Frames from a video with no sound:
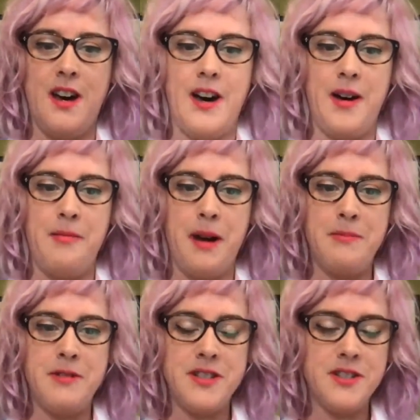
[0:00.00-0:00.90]
Um, I'm
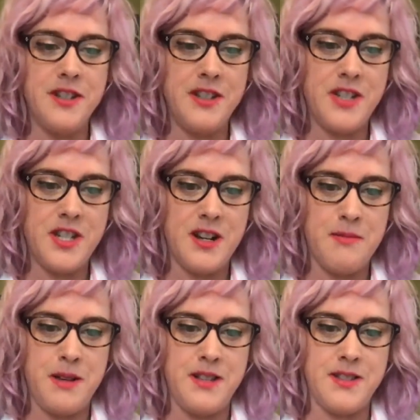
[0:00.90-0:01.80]
just going to share
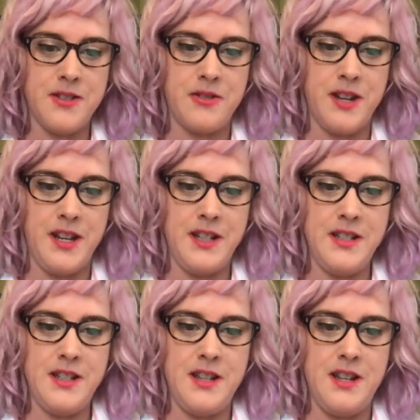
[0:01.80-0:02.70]
my screen
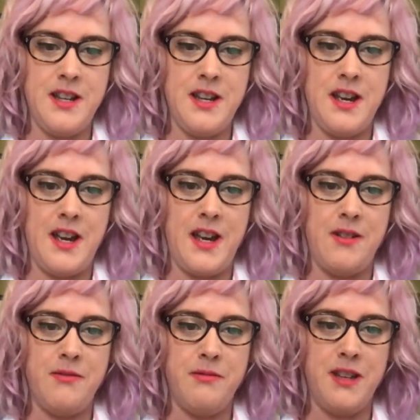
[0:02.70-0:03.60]
and
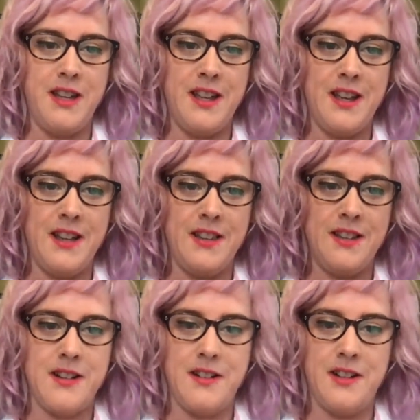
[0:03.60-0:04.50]
we can get
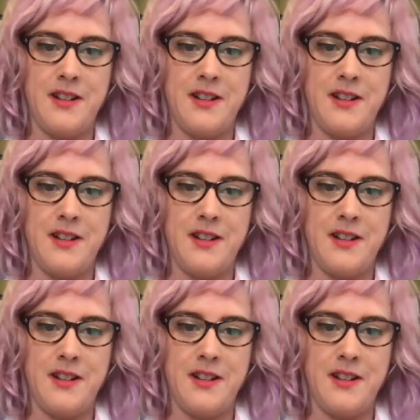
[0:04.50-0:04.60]
started